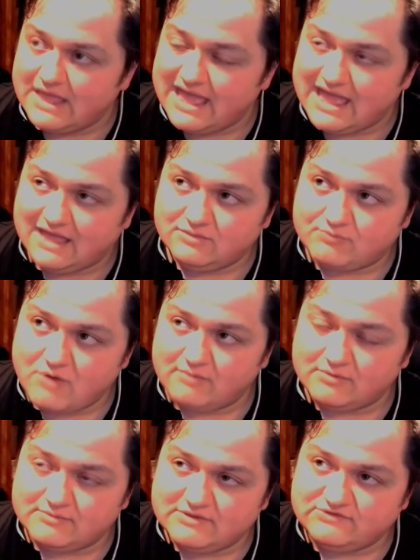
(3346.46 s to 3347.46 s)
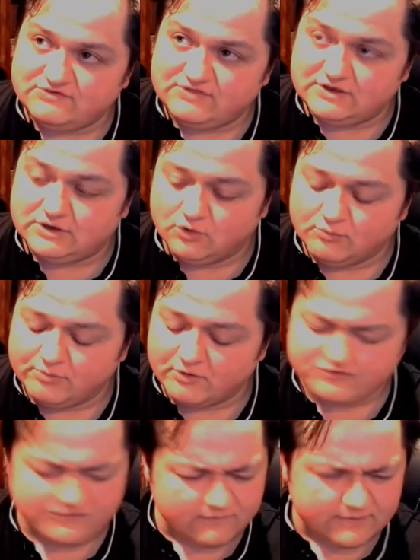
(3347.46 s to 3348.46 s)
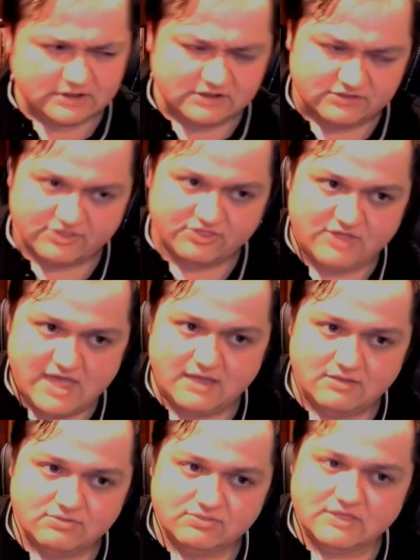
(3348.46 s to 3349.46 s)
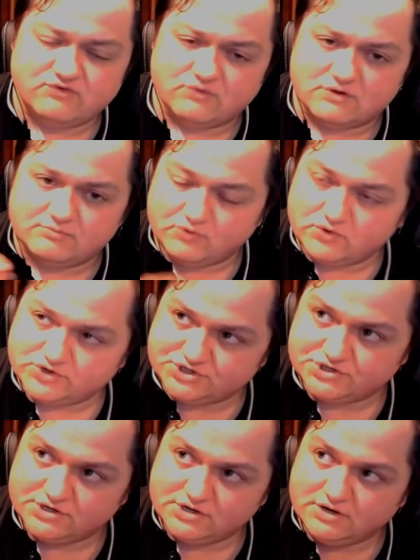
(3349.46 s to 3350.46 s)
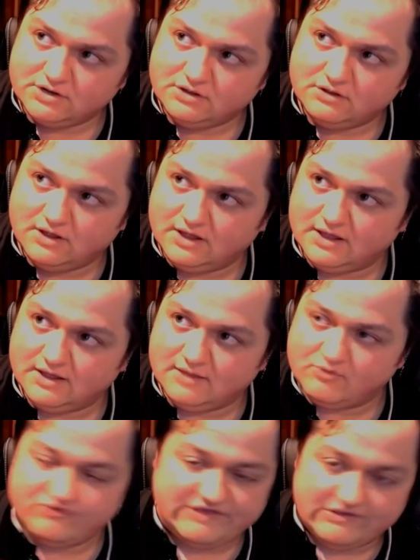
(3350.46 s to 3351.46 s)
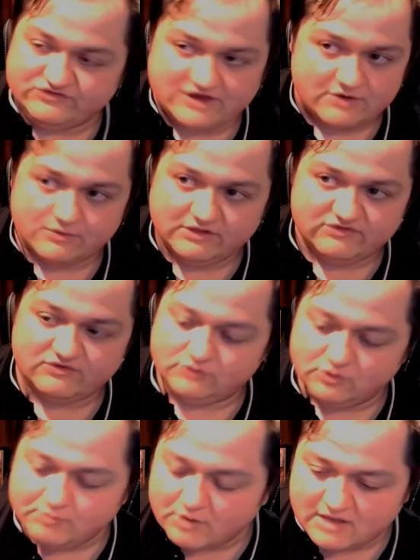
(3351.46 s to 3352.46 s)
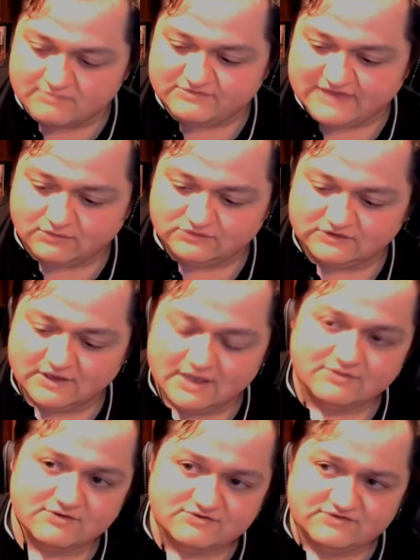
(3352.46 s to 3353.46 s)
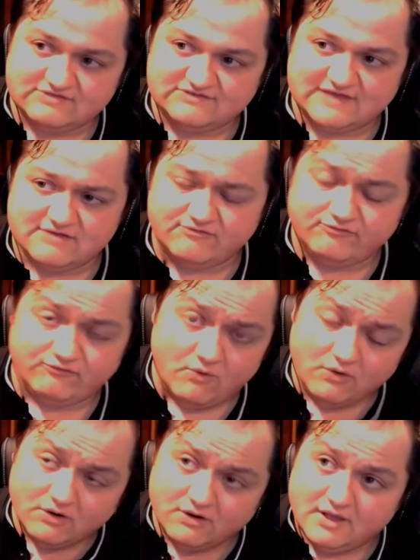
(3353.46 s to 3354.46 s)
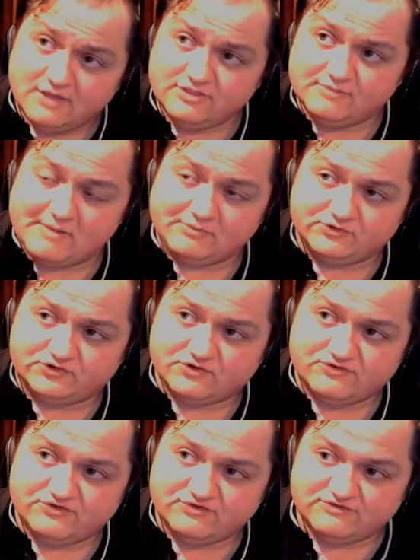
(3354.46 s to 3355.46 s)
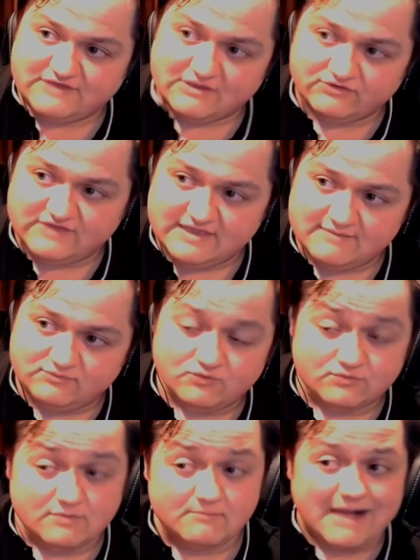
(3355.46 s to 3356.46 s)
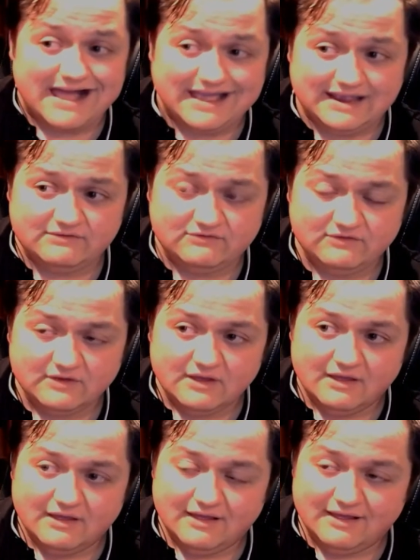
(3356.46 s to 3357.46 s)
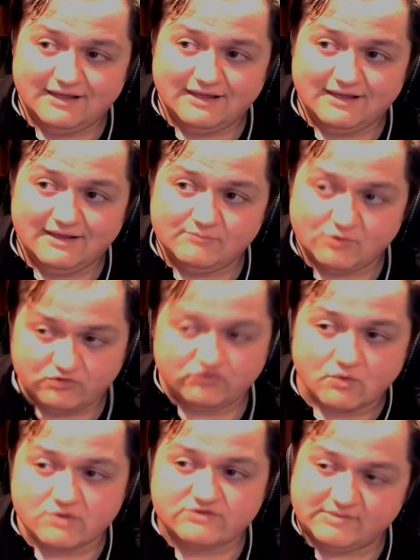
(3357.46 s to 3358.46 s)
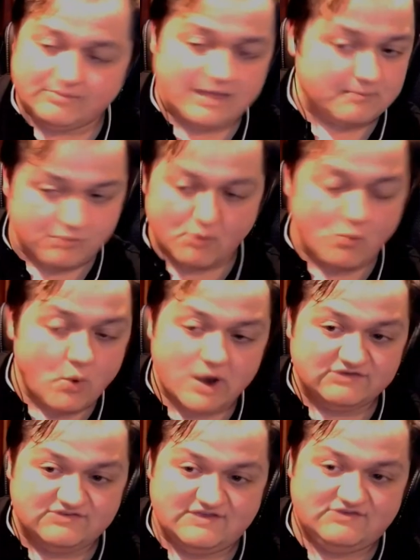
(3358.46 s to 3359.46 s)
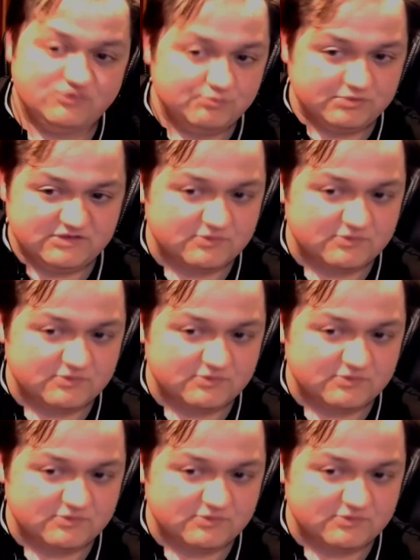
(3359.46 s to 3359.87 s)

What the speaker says: And the problem is that new books are really the thing that sort of push book sales generally. So a new book comes out, there's incentive for the publisher's sales team to remind bookstores that like book one exists. Please